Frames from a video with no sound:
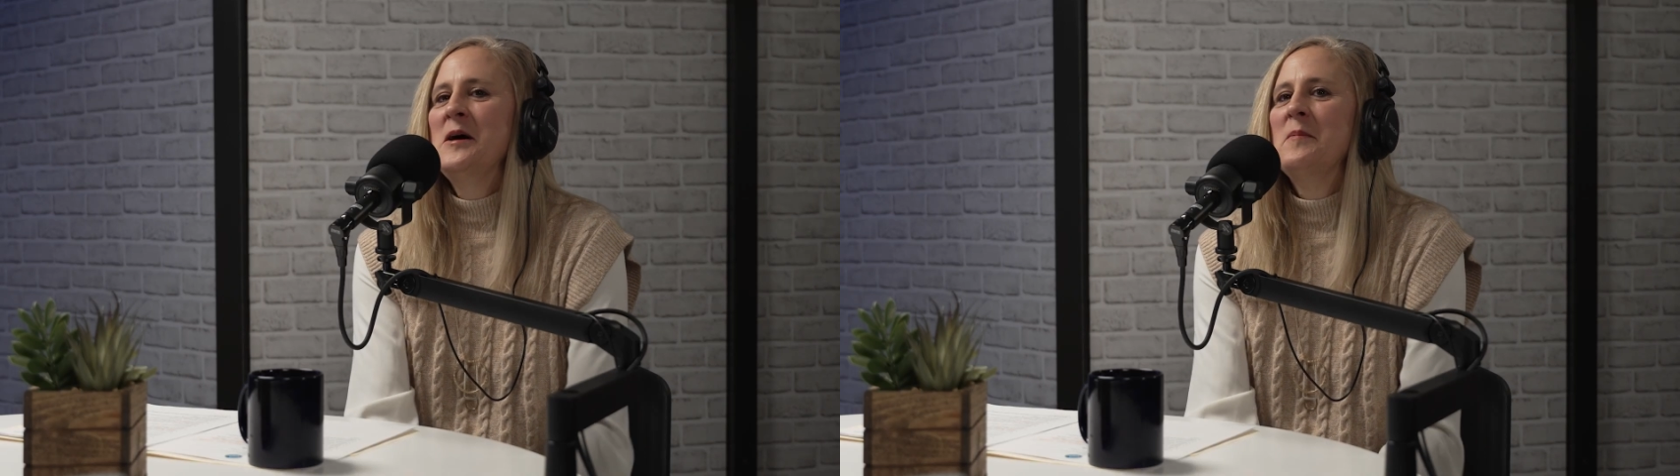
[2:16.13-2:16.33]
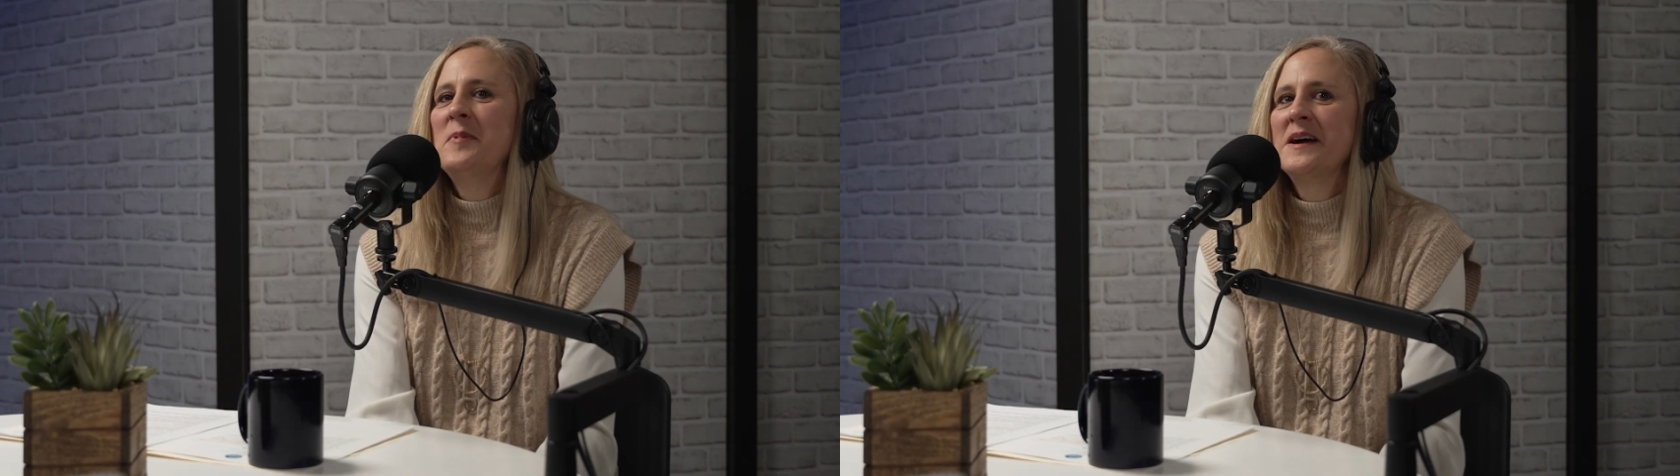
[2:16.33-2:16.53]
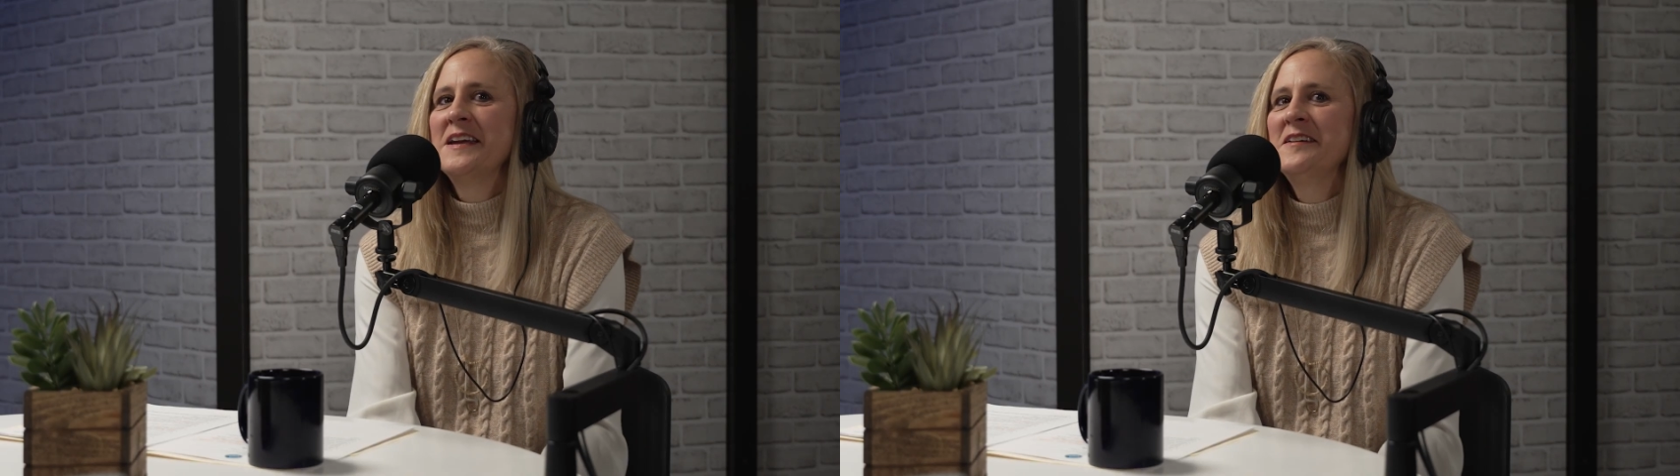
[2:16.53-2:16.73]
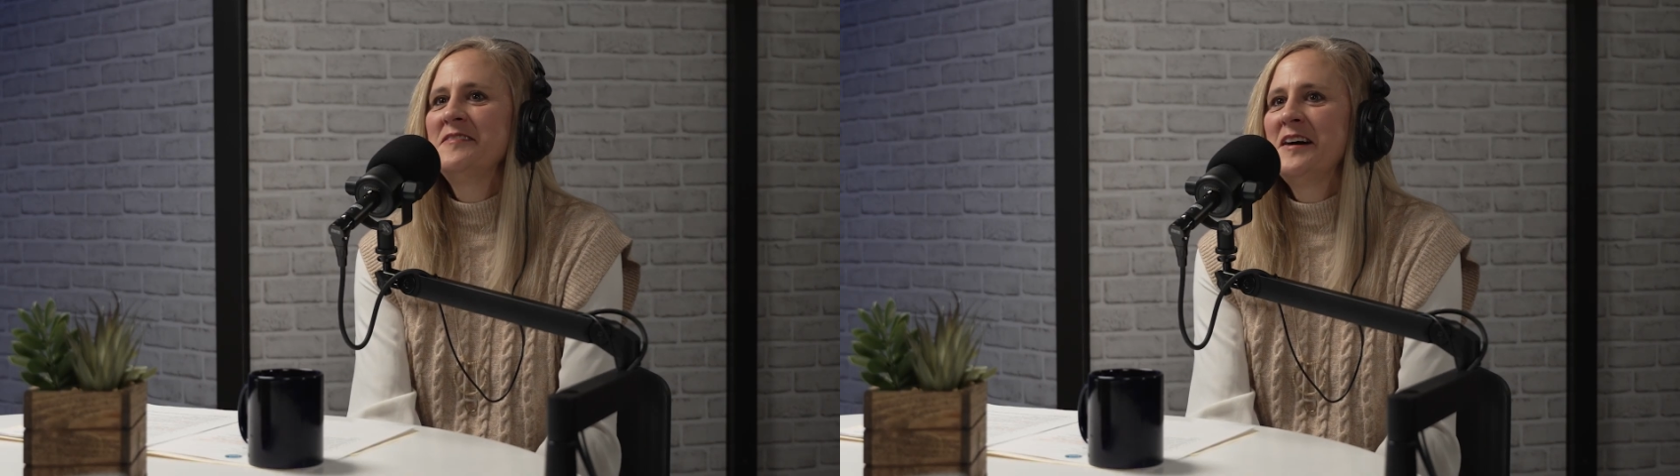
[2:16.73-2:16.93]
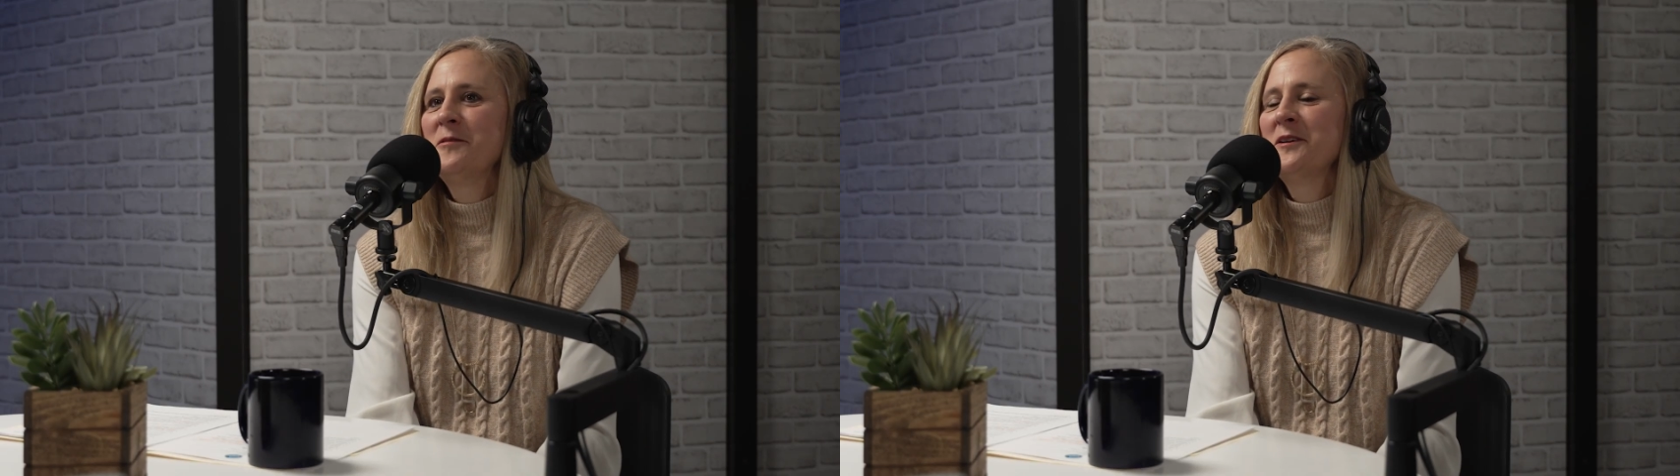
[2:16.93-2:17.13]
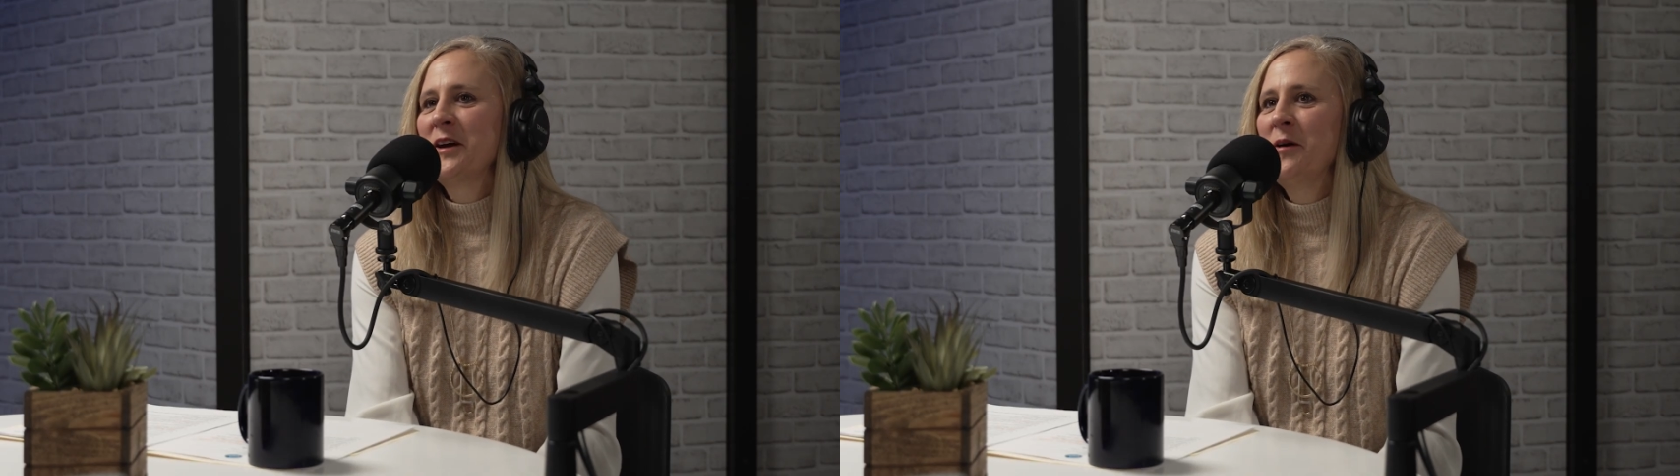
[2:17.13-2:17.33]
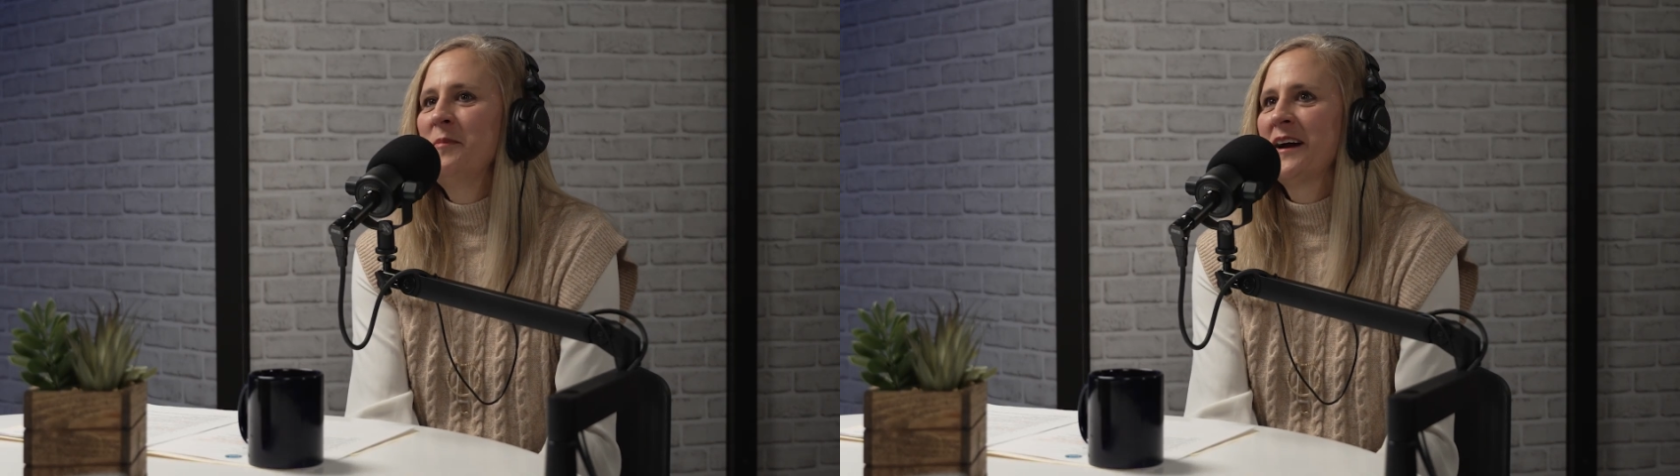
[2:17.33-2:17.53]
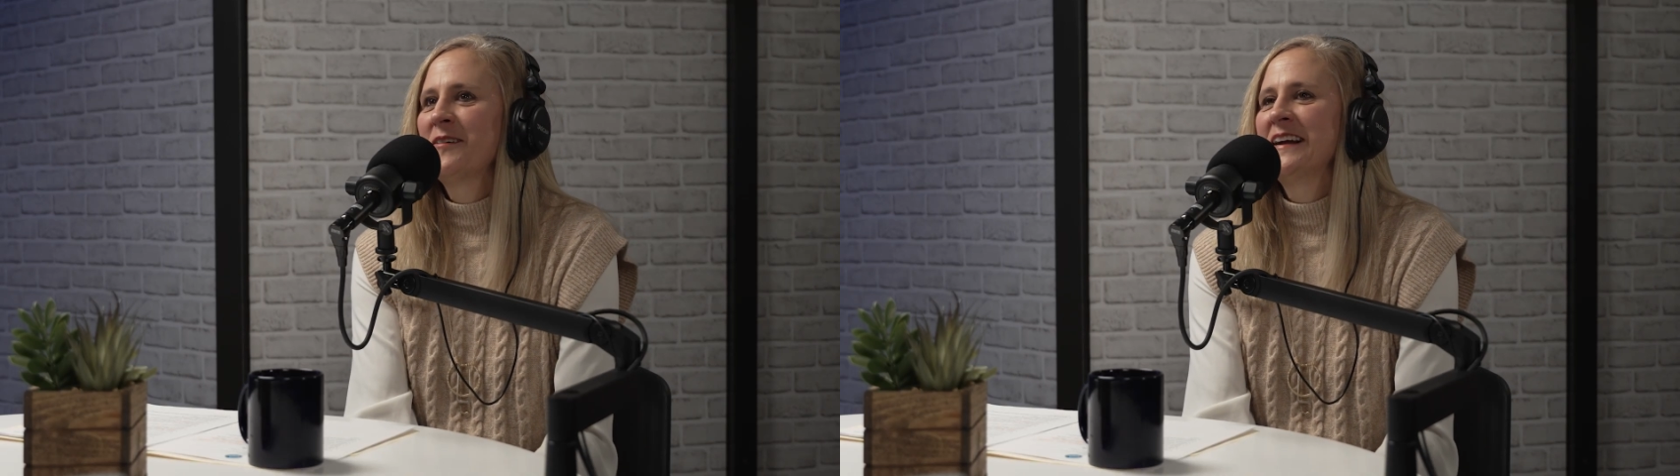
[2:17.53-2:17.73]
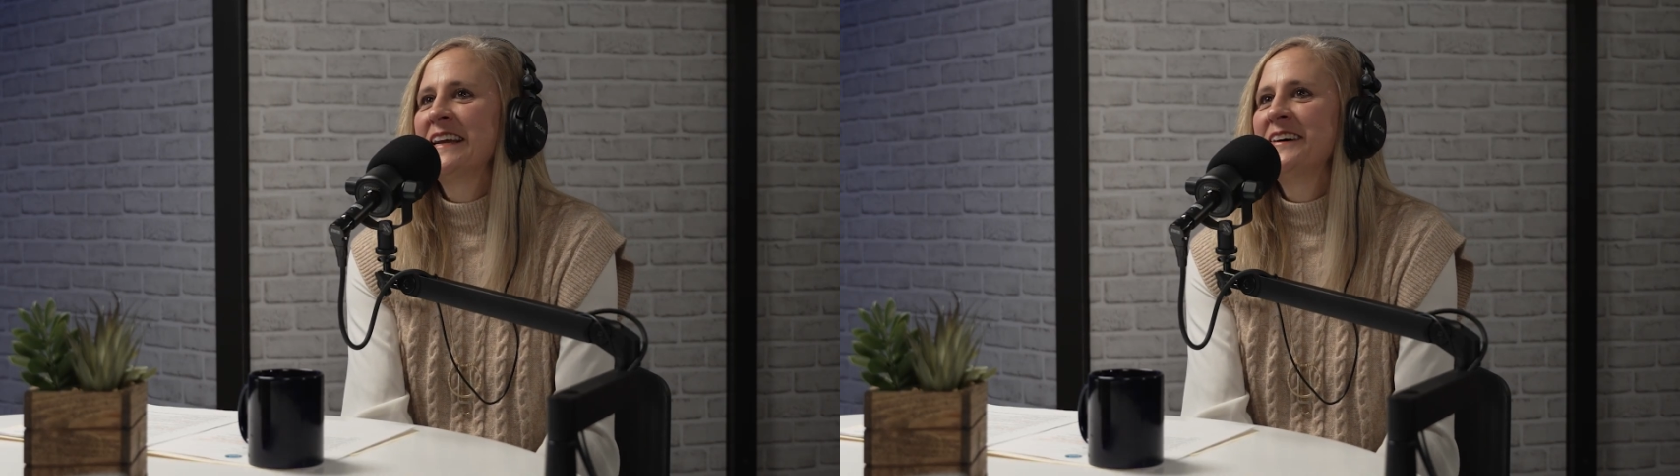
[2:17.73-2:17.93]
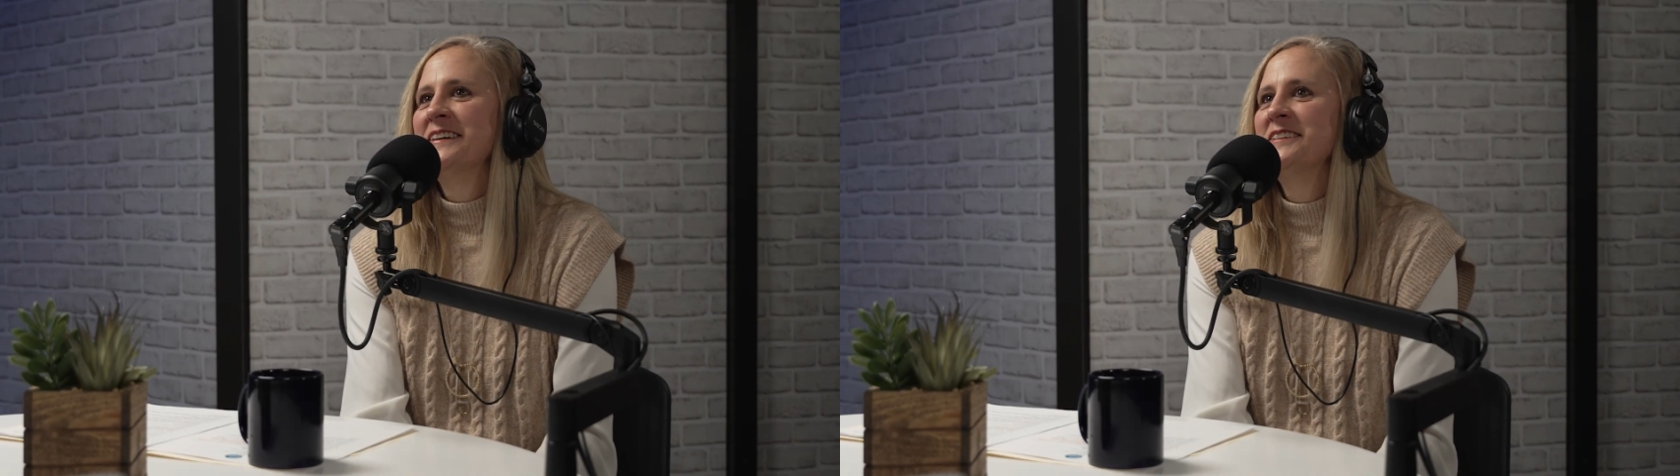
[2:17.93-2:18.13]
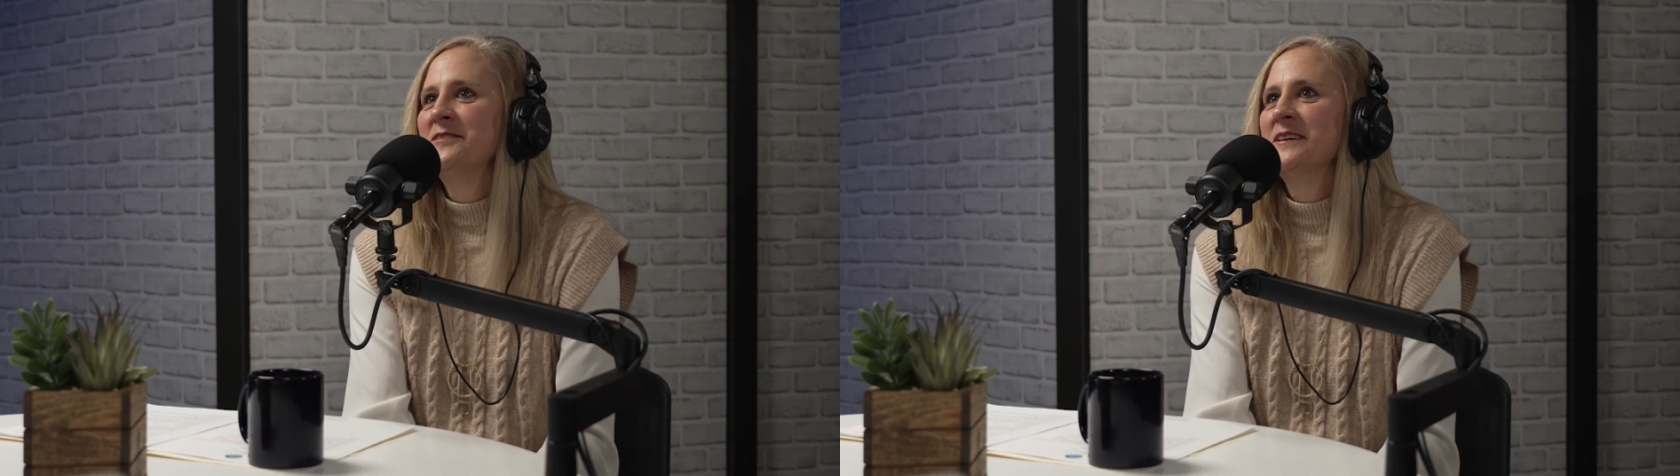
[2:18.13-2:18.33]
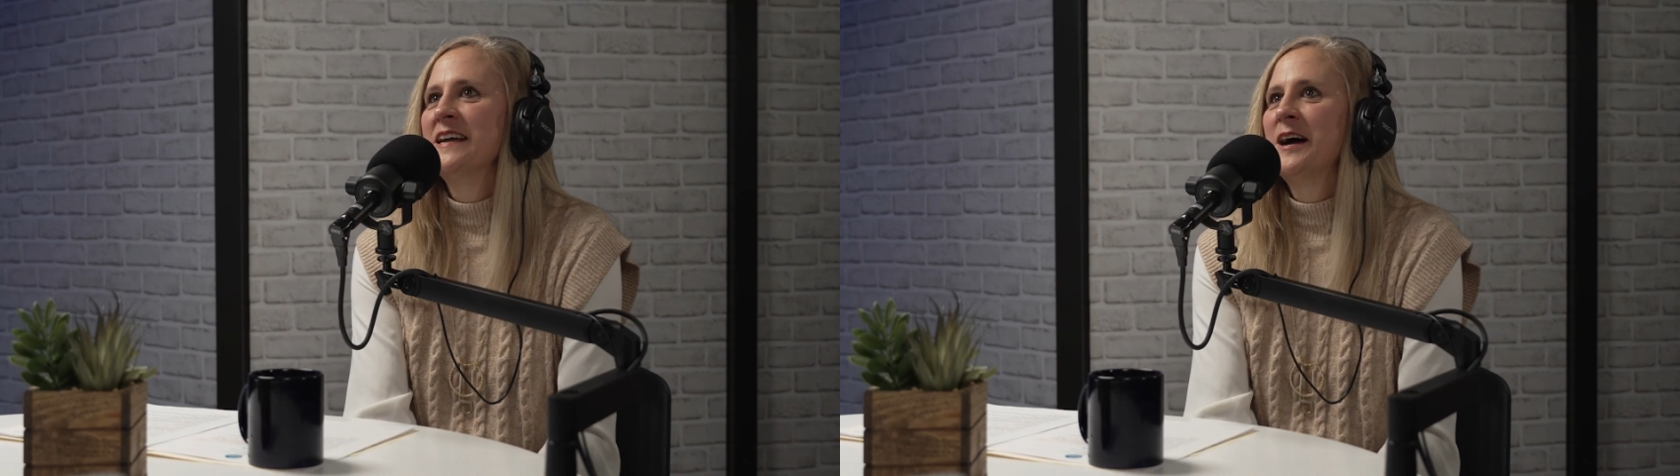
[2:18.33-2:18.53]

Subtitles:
But if I were to go back right now and do it,